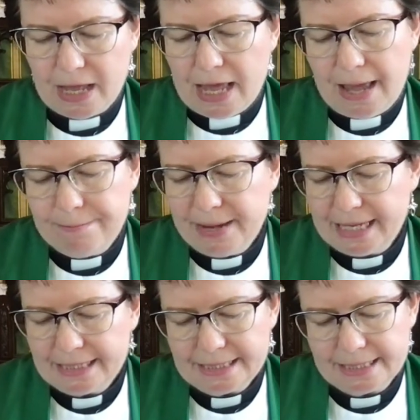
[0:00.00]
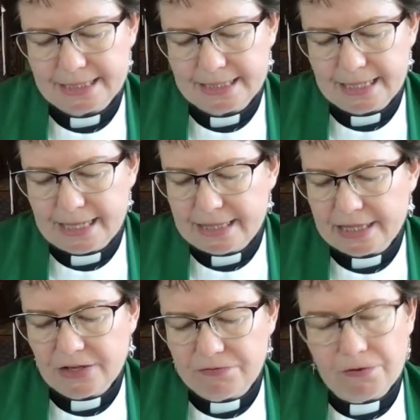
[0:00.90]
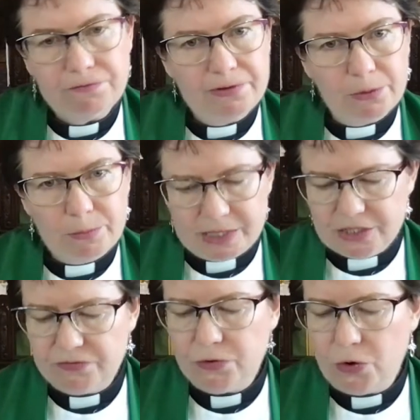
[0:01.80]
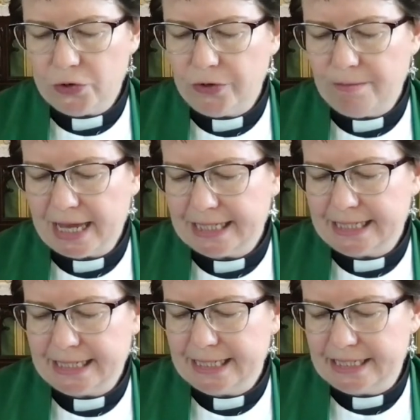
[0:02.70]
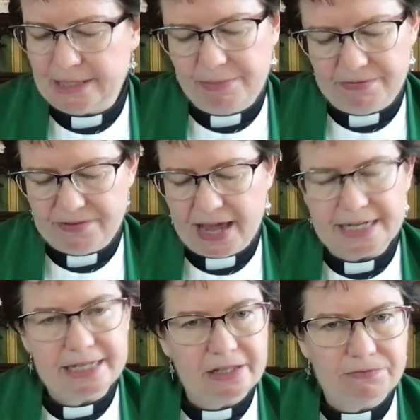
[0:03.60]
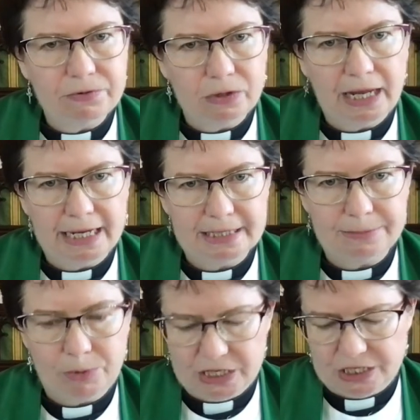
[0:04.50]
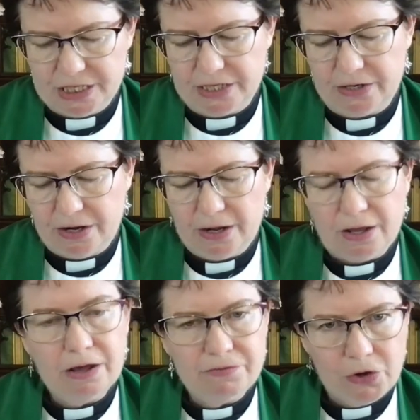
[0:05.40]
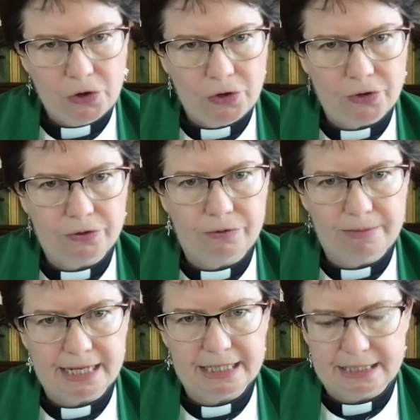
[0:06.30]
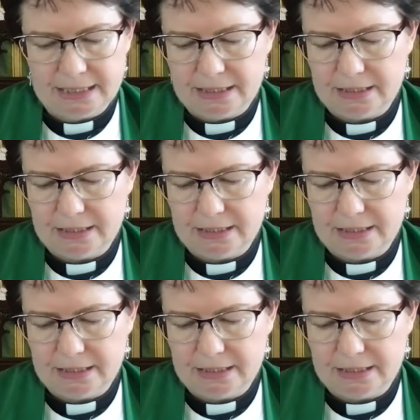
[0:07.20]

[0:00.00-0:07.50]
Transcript: It means that the fulfillment of your humanity is to be found in the full expression of her humanity.